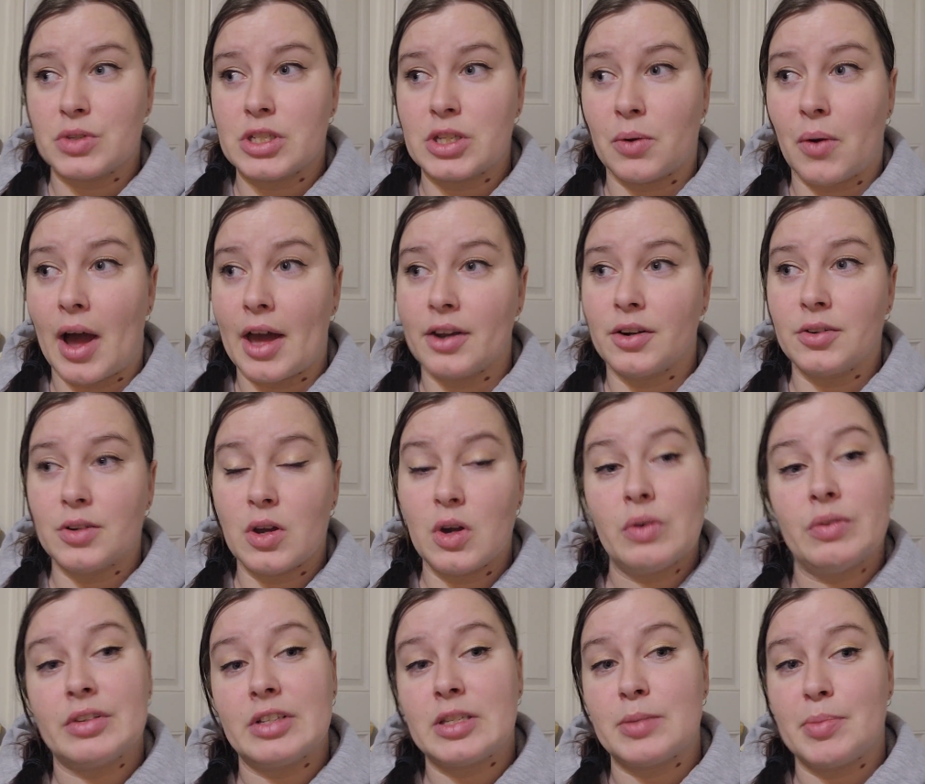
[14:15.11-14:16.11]
So I don't know
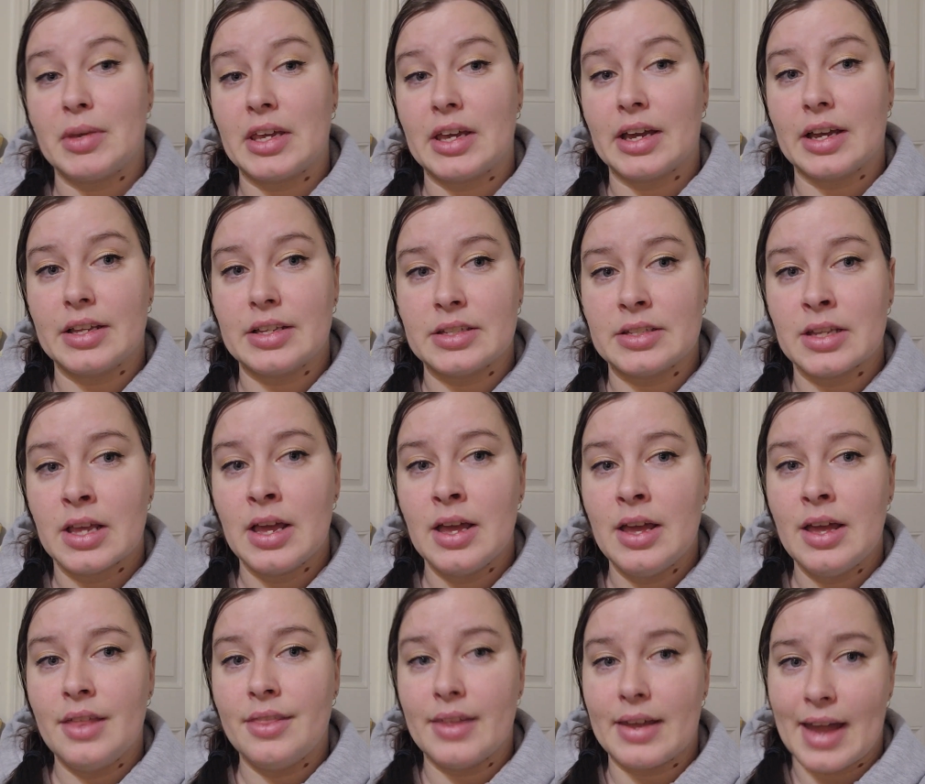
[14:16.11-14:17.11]
if it's because
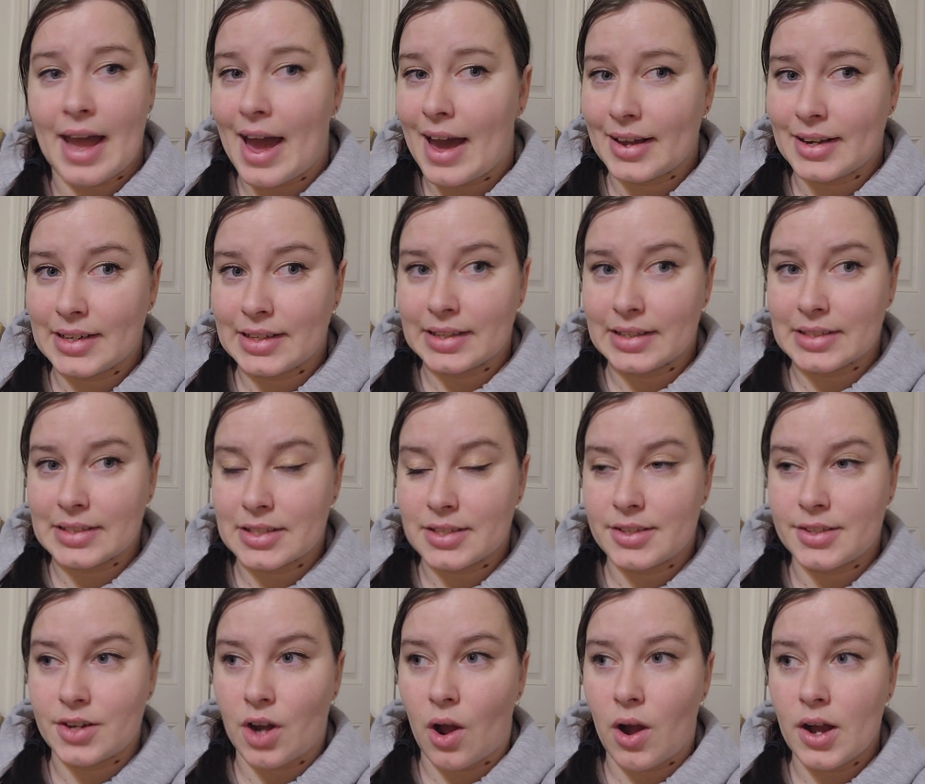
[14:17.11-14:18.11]
they had it in
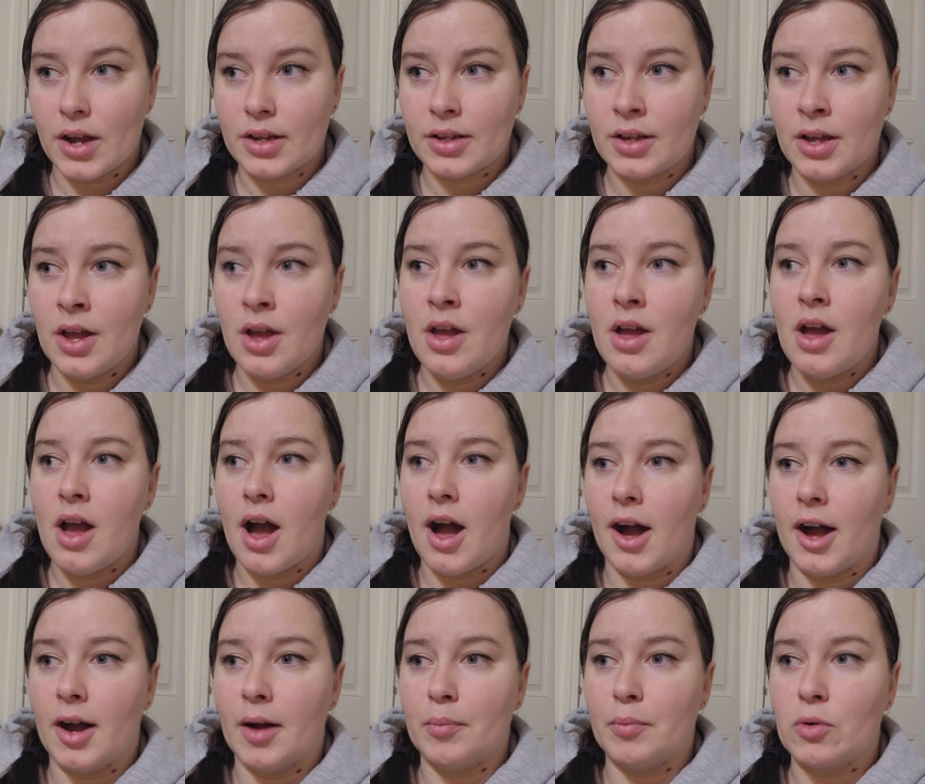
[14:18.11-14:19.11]
stock
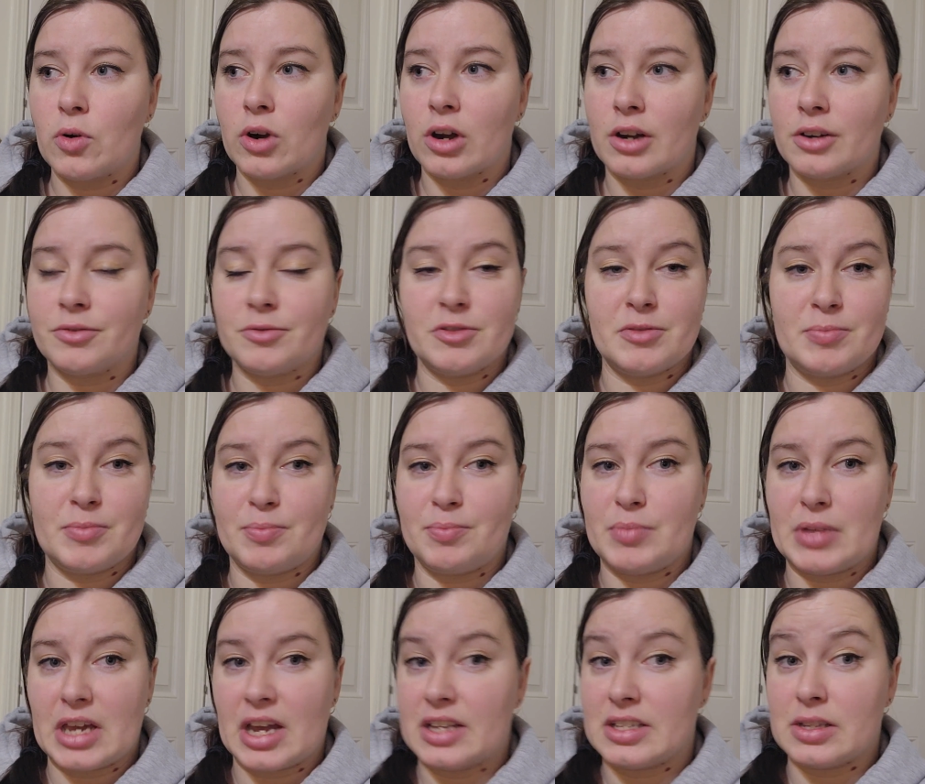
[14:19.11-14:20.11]
um, or if it
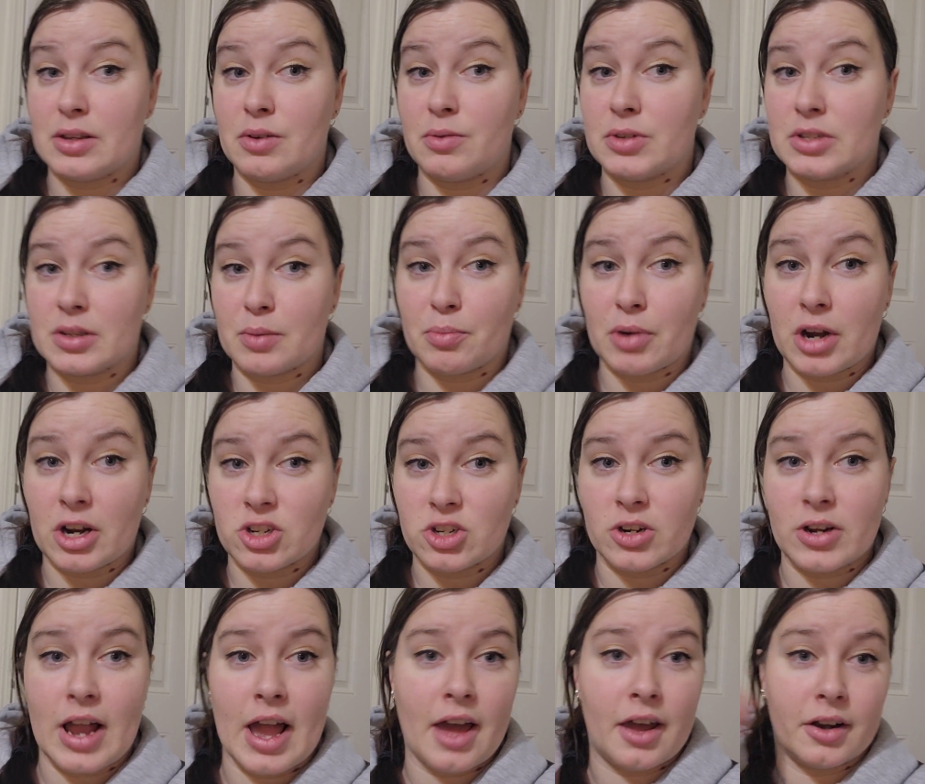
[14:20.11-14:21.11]
because it was a pressure
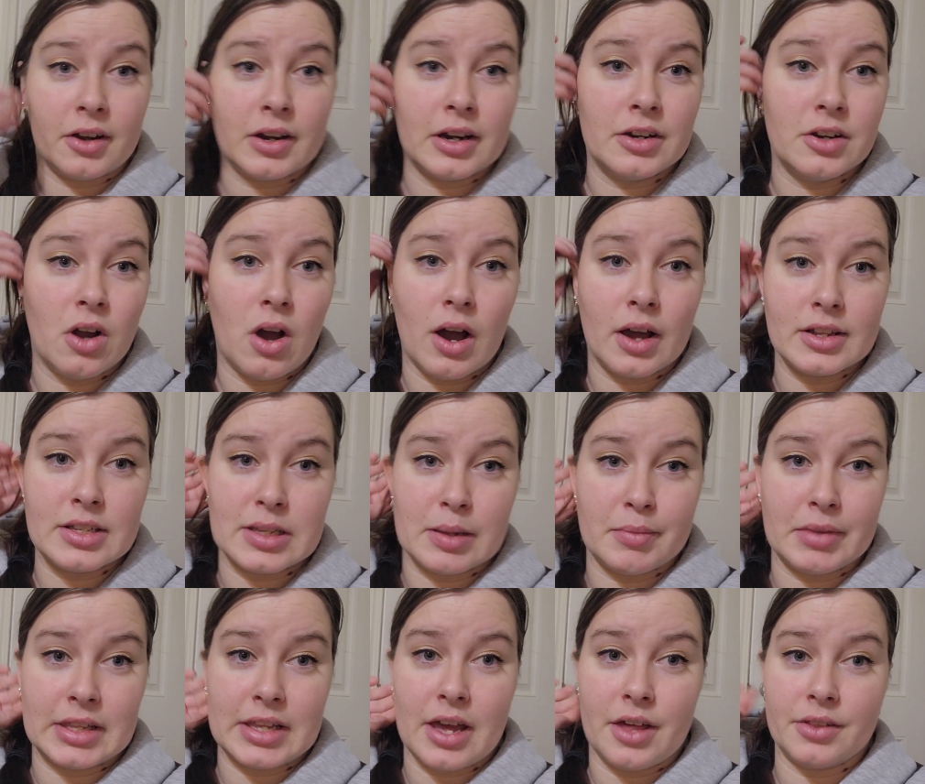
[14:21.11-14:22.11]
canner and not some
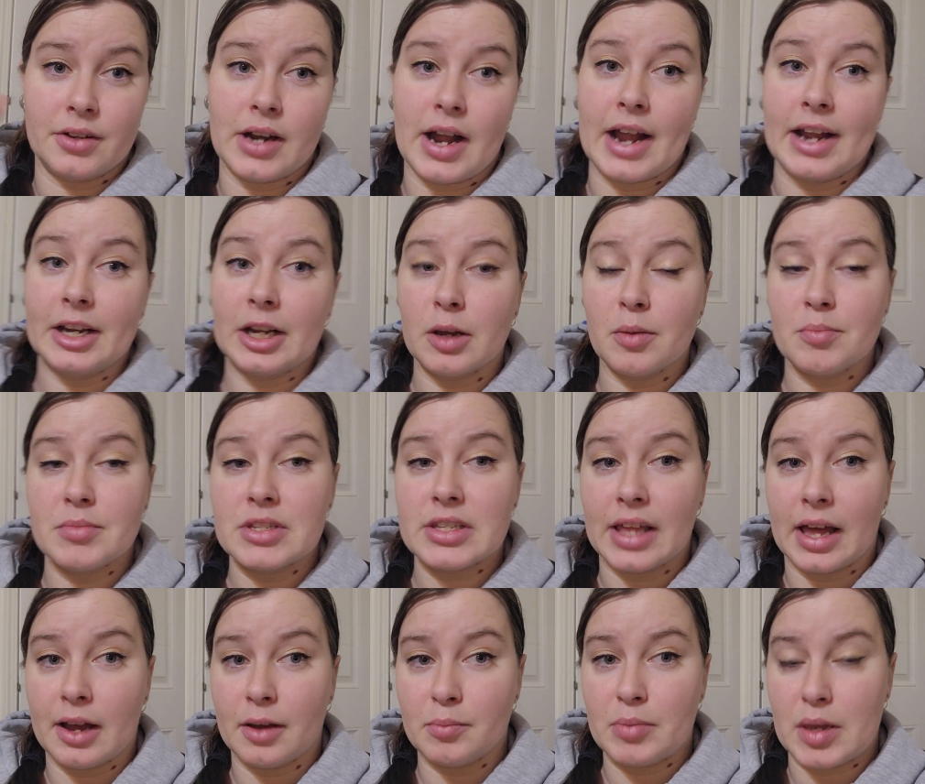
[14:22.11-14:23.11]
of the other items
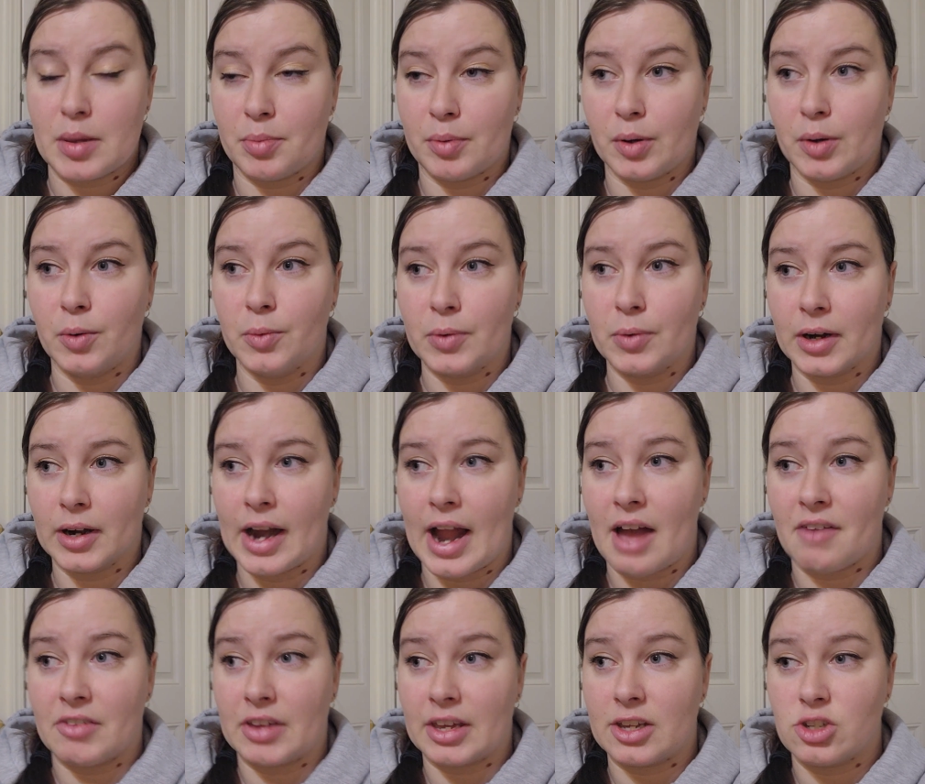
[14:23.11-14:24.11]
that people were
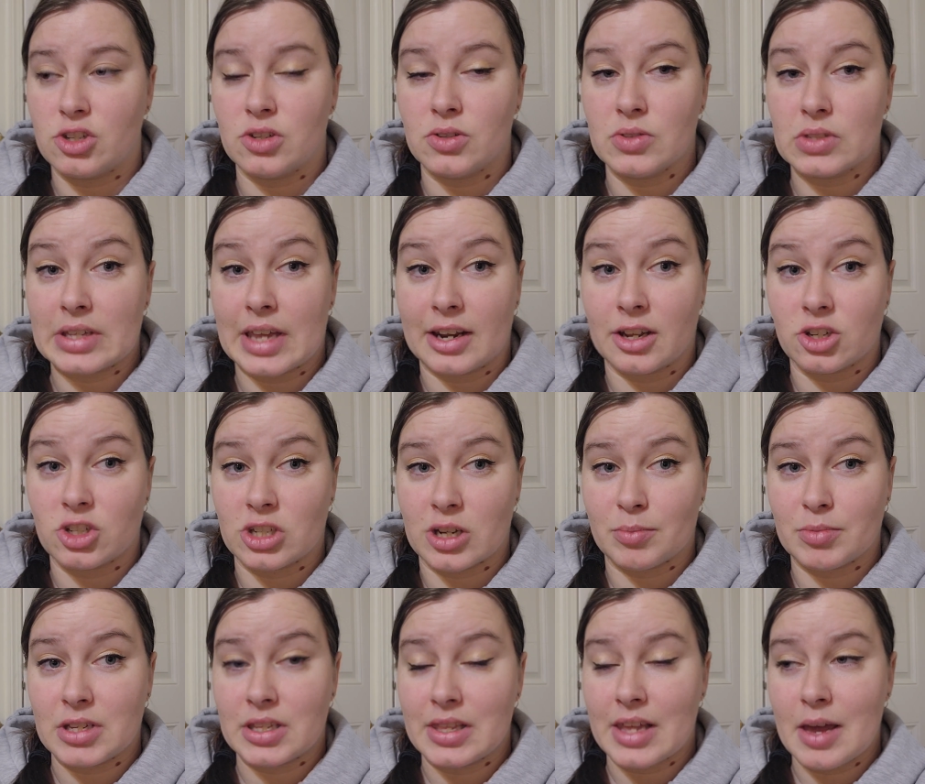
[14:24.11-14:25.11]
having issues getting
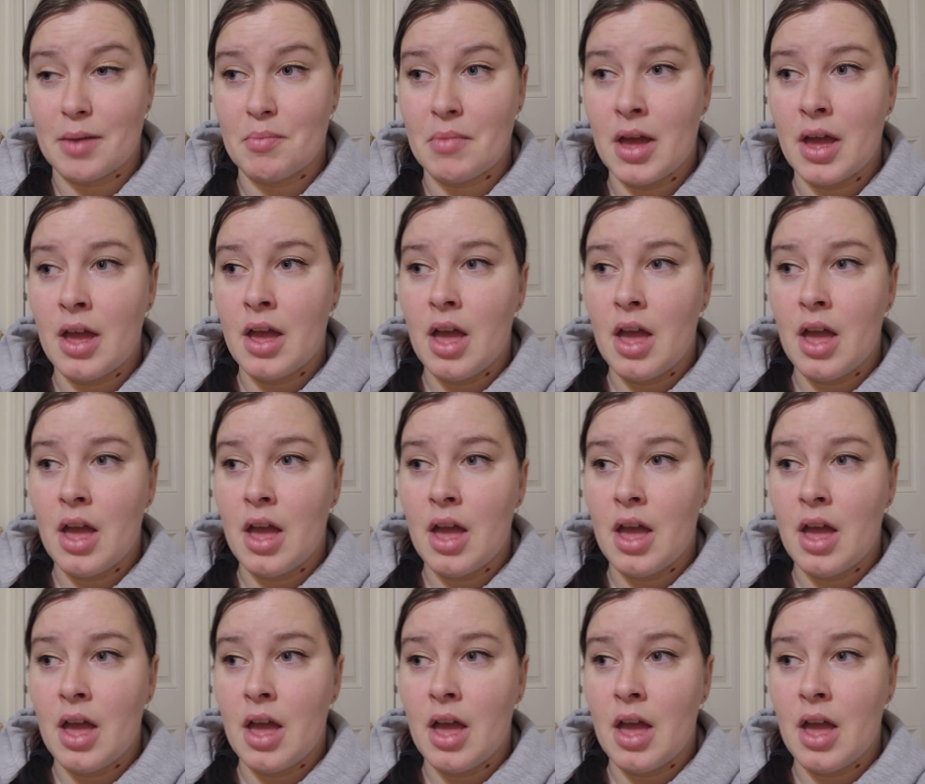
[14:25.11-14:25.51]
shipped to them.